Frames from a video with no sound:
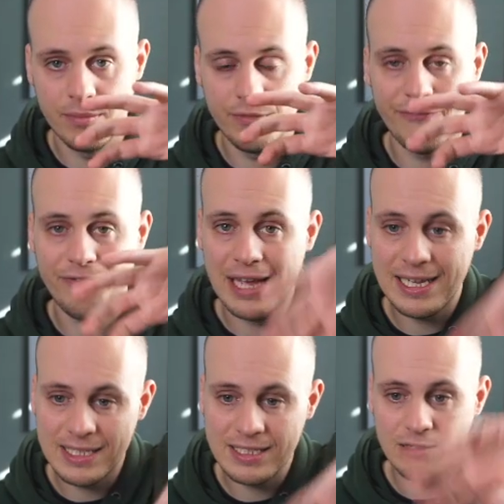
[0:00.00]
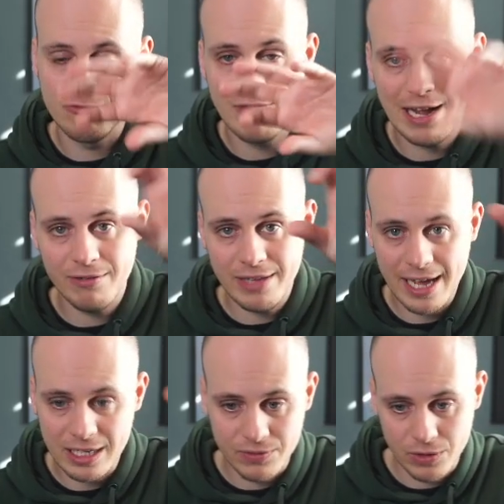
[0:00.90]
faces around the
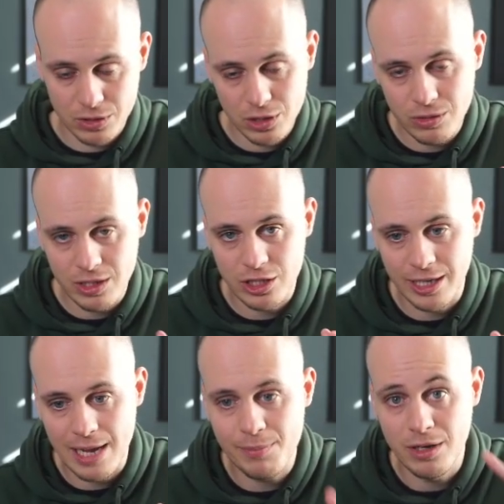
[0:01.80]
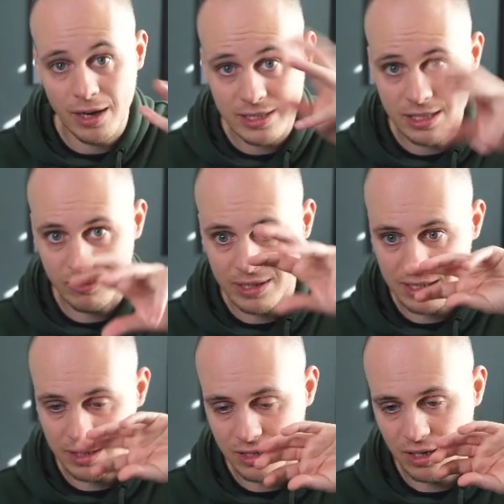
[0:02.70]
edge of your 2D shape 90 degrees at
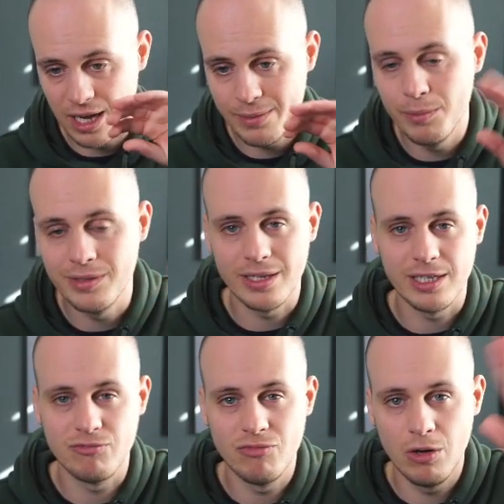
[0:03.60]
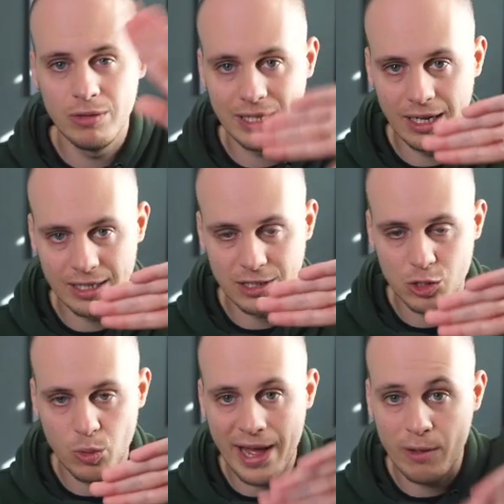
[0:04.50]
a time, almost like it's rolling like a
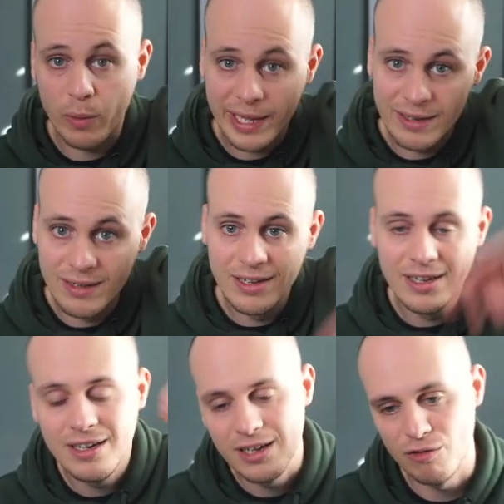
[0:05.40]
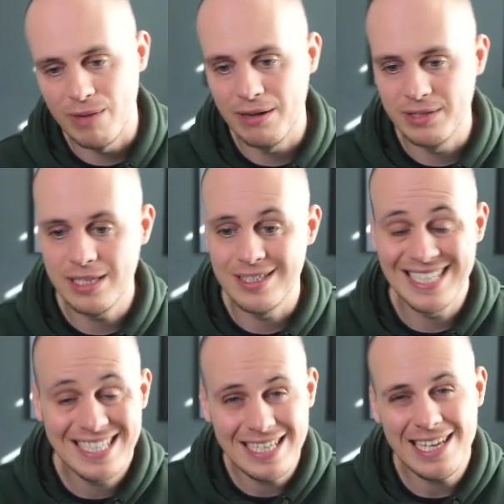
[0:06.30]
square wheel around it to
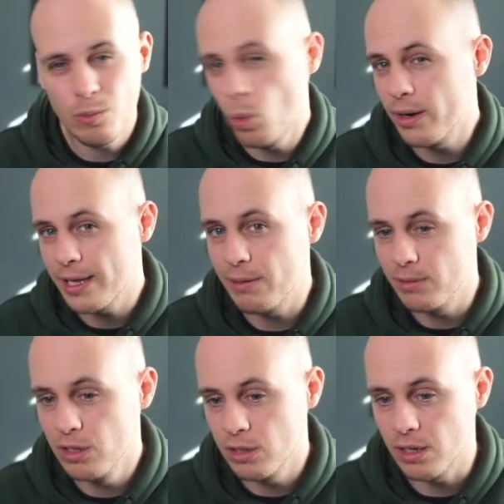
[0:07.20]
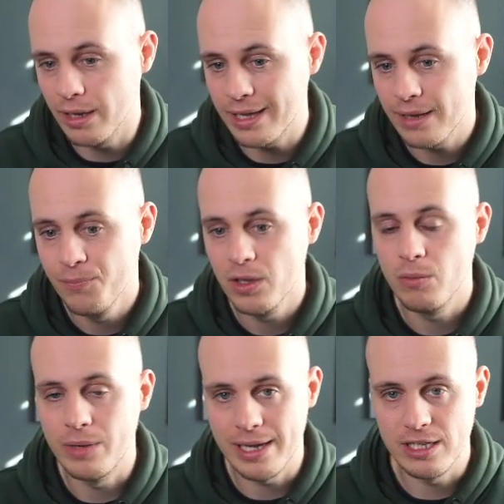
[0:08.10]
see what it would look like
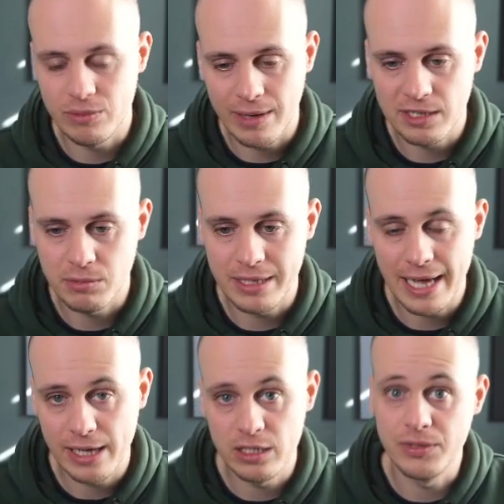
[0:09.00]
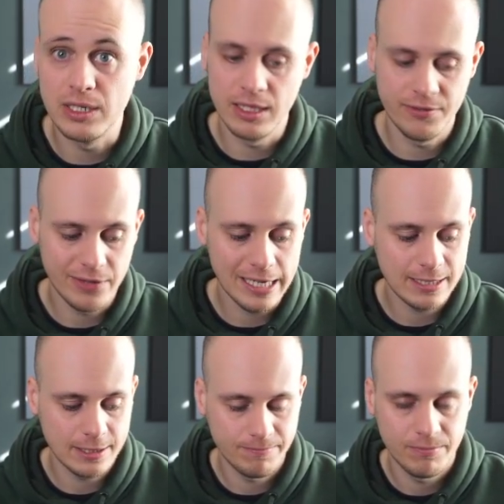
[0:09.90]
when it interacts with the edge of another
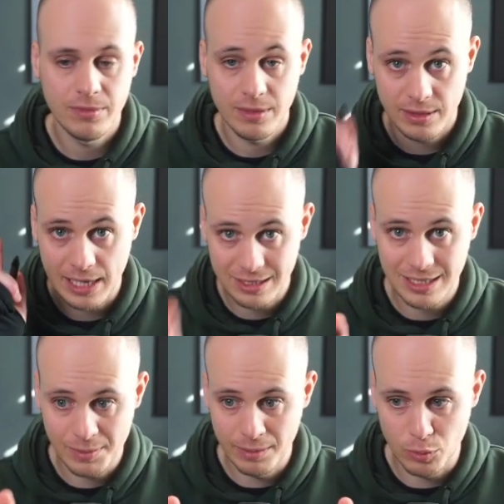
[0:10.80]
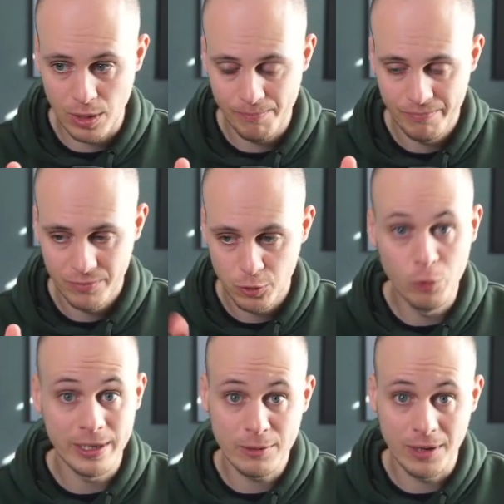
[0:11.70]
face. That's tip number one.
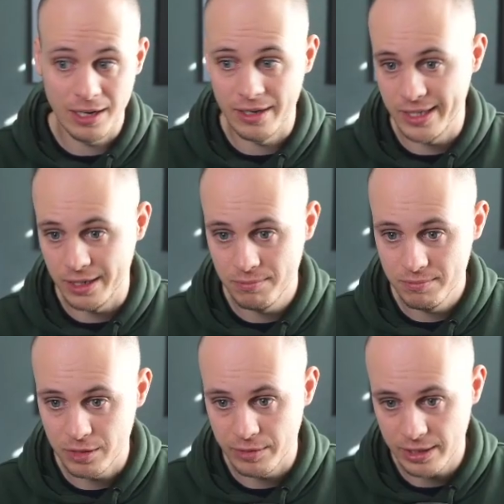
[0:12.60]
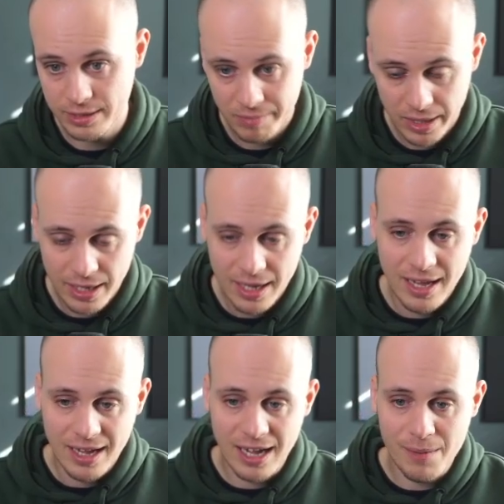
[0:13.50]
Already quite hard, I know. Sorry,
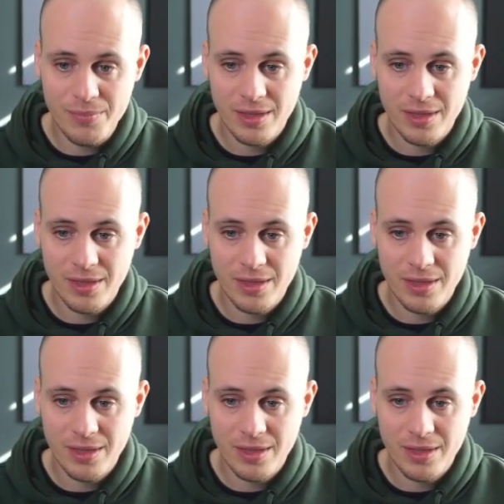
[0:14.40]
guys.